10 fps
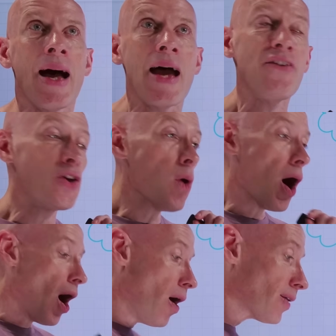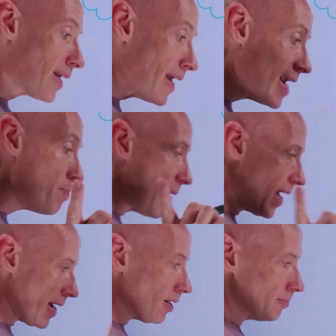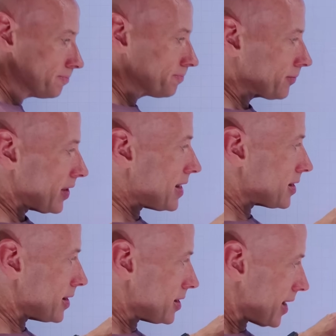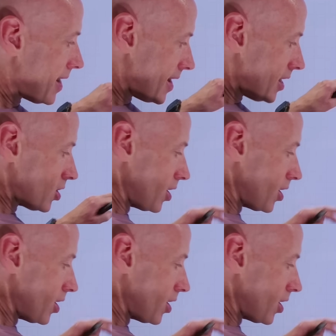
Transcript: And if you are keeping, let's let's take this